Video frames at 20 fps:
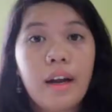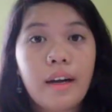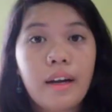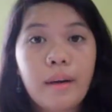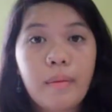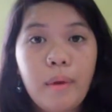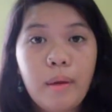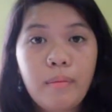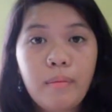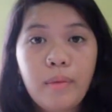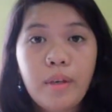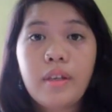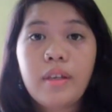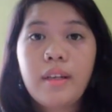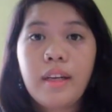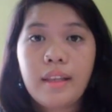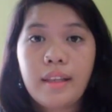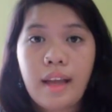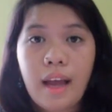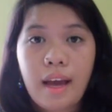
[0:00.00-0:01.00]
Remember
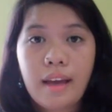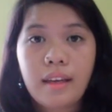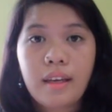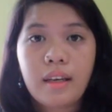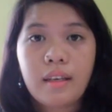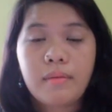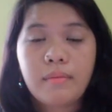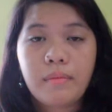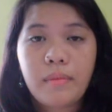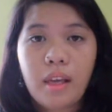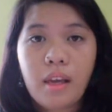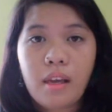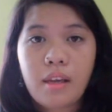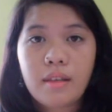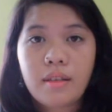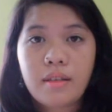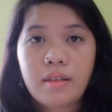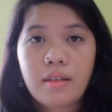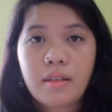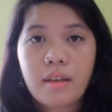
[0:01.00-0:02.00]
that I am
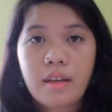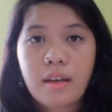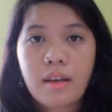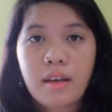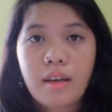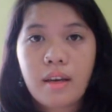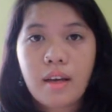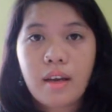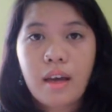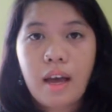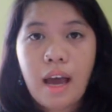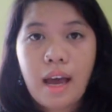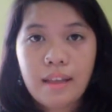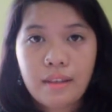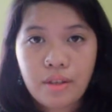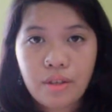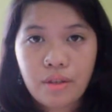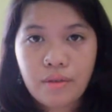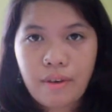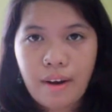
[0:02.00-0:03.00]
is
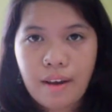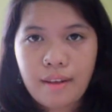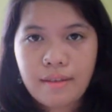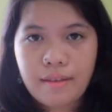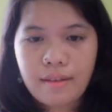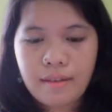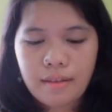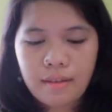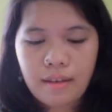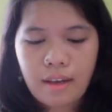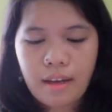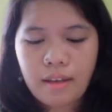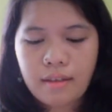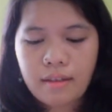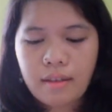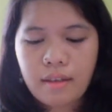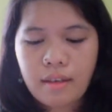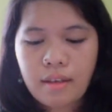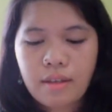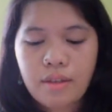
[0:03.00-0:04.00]
unstressed,
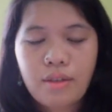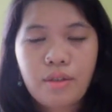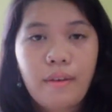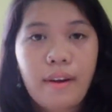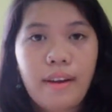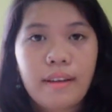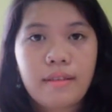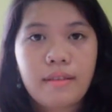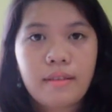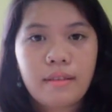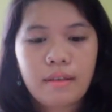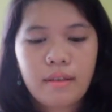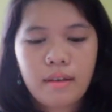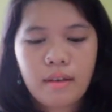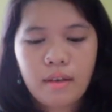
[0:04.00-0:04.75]
then stressed.